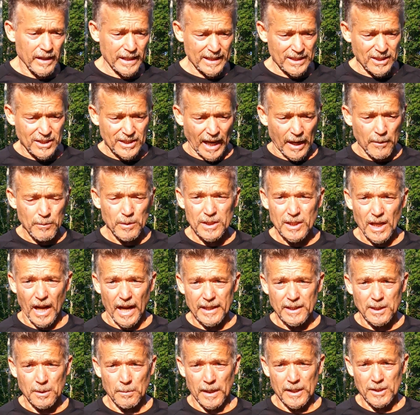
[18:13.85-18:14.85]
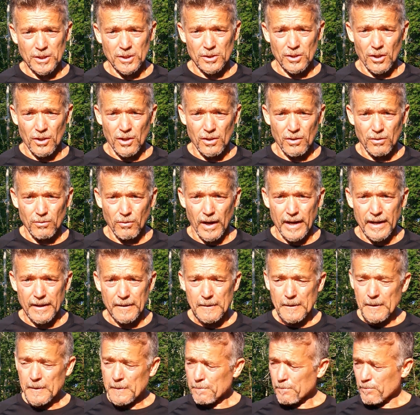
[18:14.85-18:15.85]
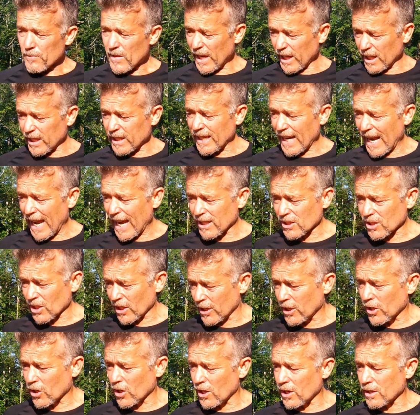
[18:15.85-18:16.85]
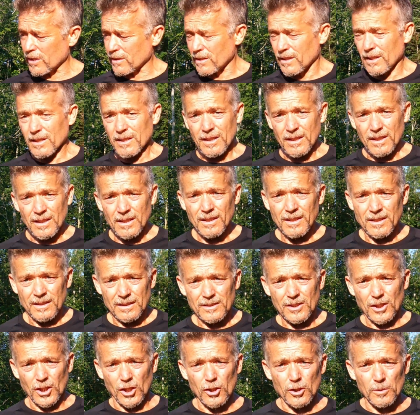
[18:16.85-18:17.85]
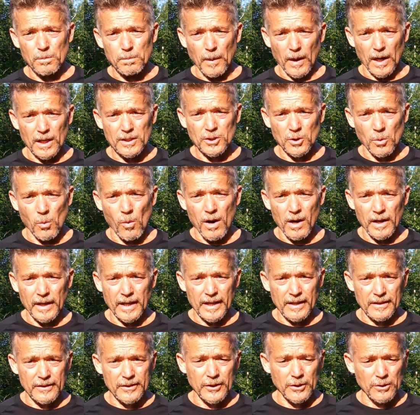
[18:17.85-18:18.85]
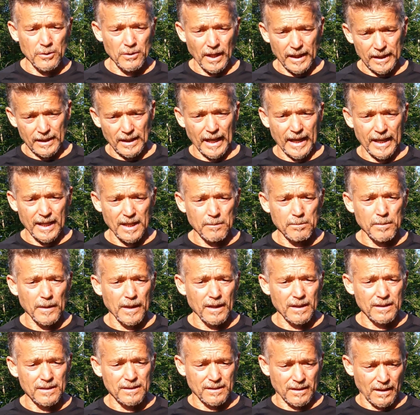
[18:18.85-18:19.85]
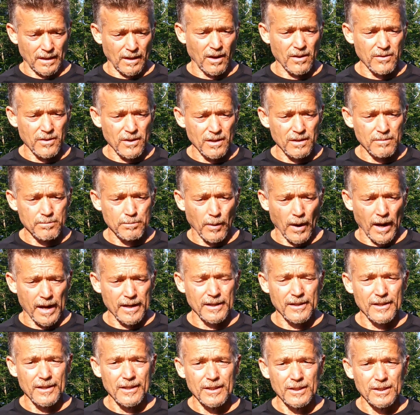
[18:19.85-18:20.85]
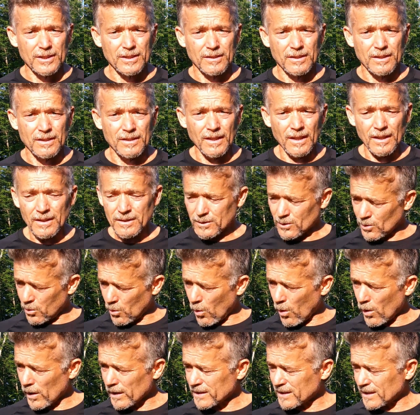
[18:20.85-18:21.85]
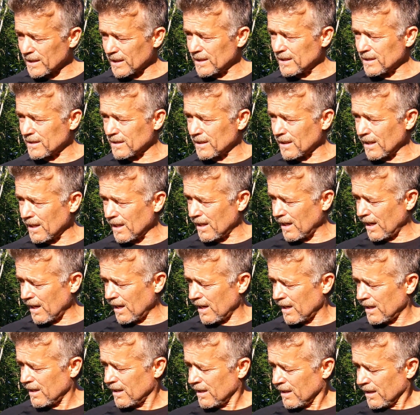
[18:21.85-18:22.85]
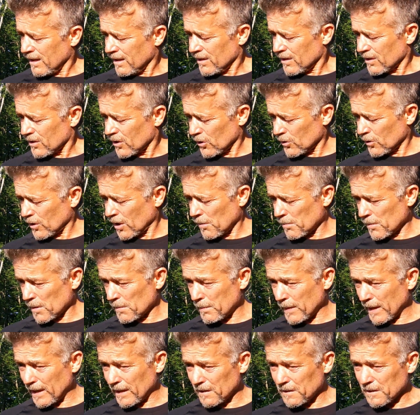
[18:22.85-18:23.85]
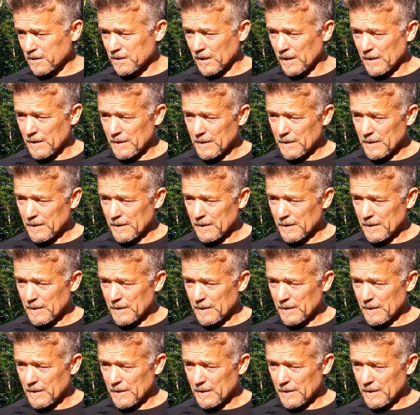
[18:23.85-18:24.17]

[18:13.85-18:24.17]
And the same with diatomaceous earth, right? It could actually hurt the good bugs you want here too, like ladybugs and other predators towards these cucumber beetles.